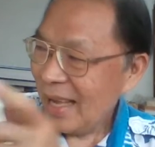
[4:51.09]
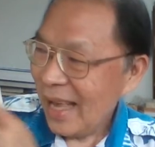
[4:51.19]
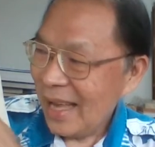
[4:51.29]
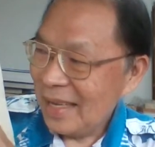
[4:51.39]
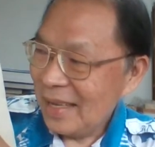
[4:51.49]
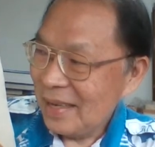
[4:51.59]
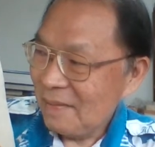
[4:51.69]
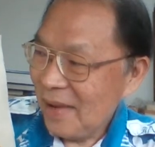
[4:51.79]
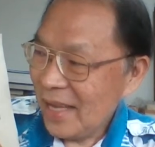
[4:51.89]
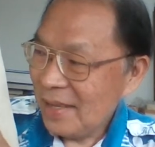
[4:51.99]
And
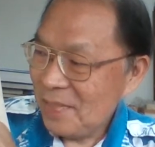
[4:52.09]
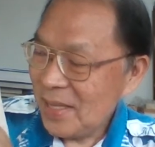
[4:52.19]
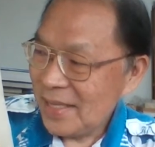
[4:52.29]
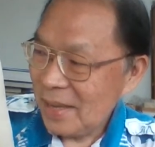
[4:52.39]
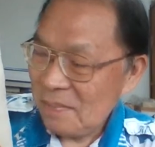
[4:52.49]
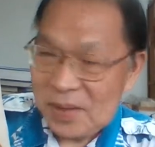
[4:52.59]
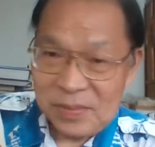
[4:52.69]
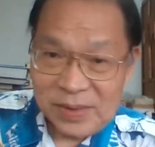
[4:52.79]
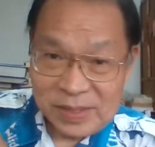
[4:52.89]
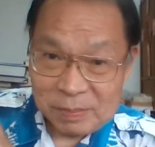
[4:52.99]
vitamins and
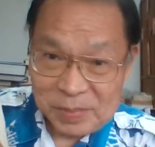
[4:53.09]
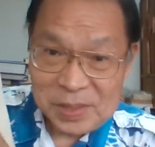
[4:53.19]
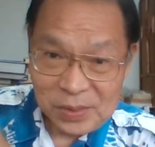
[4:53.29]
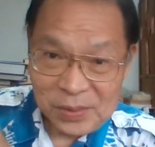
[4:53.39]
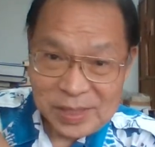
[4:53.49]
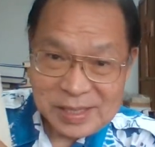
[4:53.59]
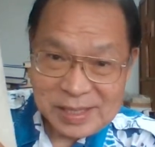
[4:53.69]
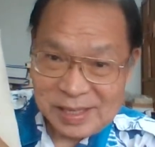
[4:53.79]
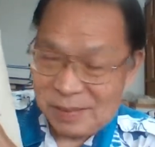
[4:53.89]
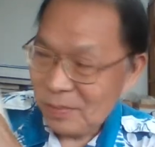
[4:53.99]
minerals,
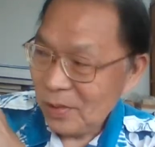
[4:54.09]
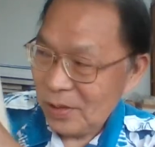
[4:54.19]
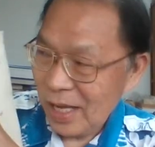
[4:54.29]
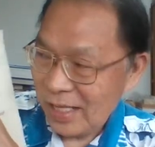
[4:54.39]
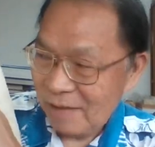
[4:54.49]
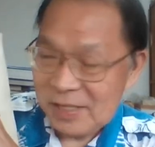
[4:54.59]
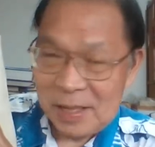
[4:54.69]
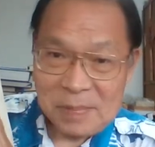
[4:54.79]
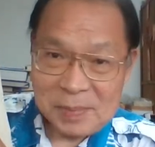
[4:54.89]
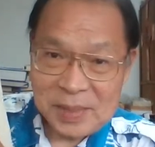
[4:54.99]
most health
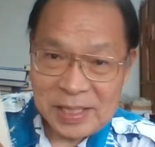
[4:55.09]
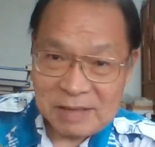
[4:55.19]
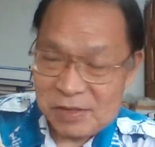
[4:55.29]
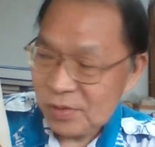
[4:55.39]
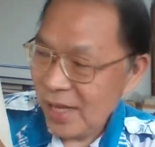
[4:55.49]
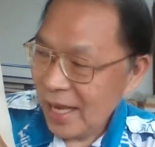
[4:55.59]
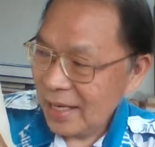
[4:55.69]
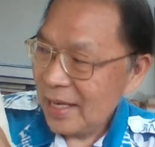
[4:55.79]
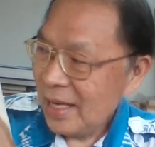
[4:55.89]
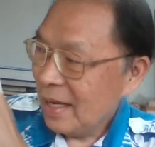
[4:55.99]
supplement gives you that.
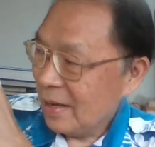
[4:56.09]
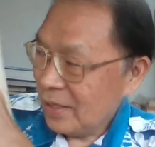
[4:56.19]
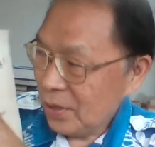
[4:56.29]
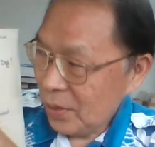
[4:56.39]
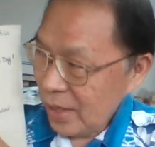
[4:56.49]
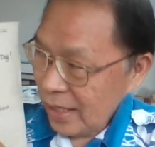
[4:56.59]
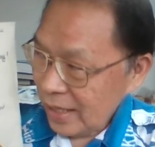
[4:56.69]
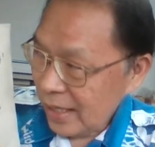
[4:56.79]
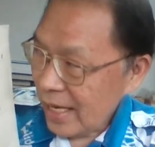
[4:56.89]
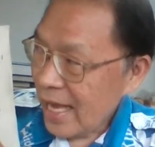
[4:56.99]
So
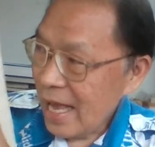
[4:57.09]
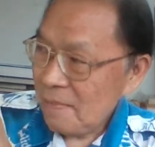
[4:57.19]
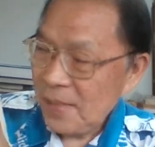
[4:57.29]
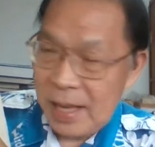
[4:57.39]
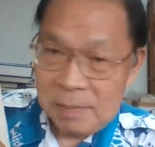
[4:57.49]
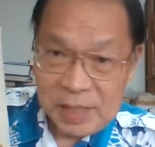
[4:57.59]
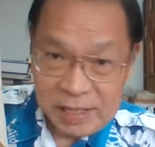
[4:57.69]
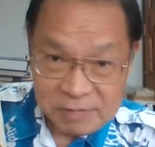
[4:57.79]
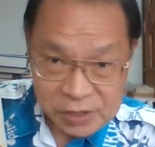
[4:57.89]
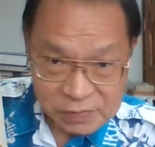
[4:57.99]
the AMPM
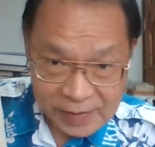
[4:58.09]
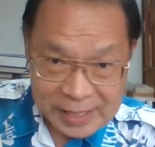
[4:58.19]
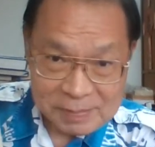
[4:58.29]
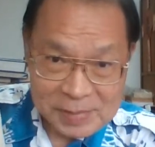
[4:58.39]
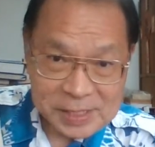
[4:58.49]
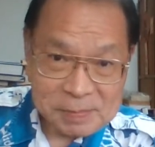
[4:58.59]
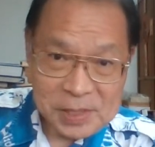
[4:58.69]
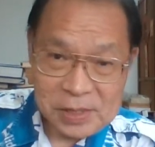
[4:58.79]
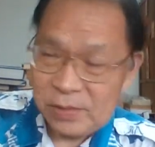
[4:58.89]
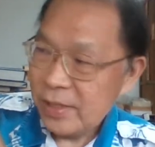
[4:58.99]
gives you vitamins,
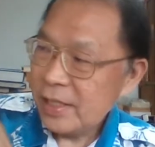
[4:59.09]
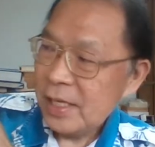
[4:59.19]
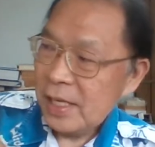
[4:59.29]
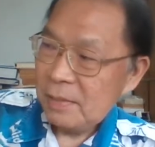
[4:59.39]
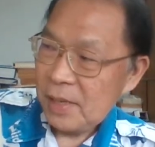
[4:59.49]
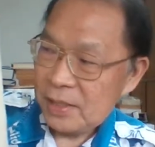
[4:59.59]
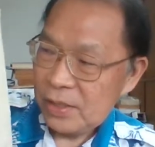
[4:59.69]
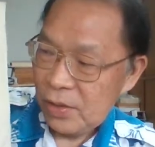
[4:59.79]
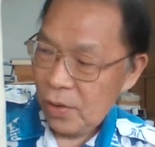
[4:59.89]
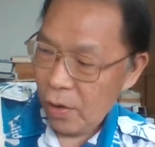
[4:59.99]
minerals, plus
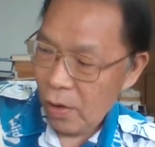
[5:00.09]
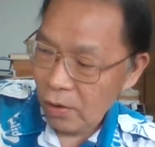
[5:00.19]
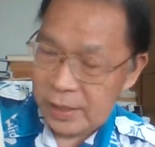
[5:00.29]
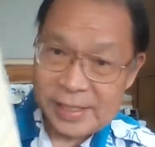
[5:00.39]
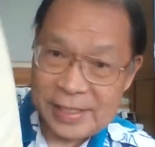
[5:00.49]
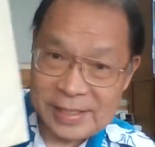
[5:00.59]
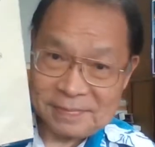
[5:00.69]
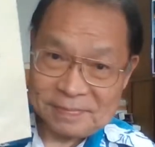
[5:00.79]
all this